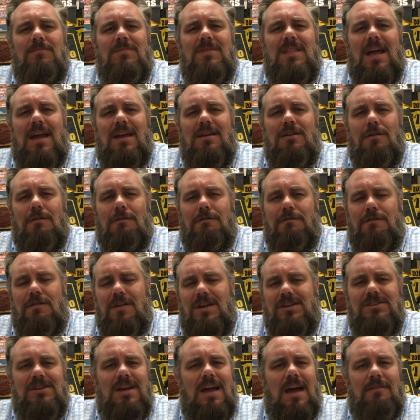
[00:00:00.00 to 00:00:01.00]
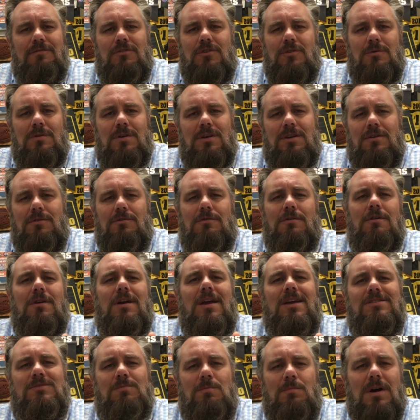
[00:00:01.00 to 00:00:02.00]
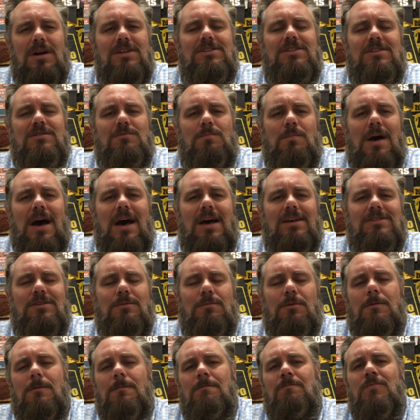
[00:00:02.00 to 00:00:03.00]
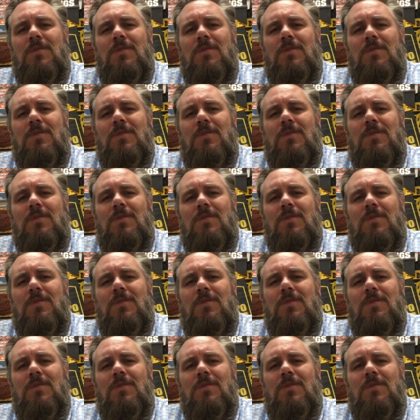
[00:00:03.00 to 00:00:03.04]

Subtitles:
that your fish have to endure as much as possible.